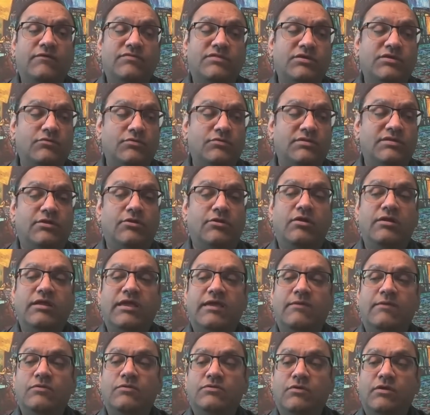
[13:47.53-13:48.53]
If students are not
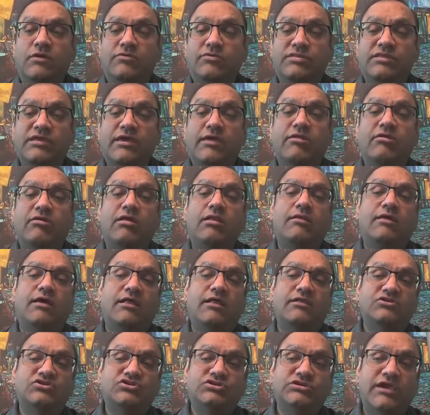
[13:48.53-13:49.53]
able to understand,
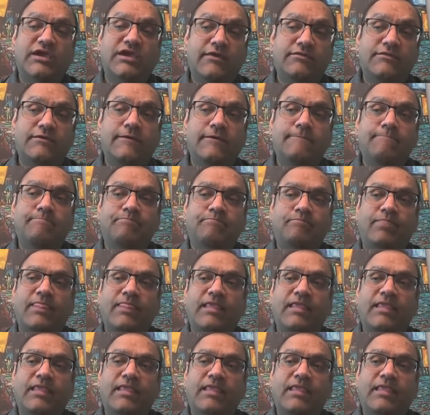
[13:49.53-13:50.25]
I'll share them.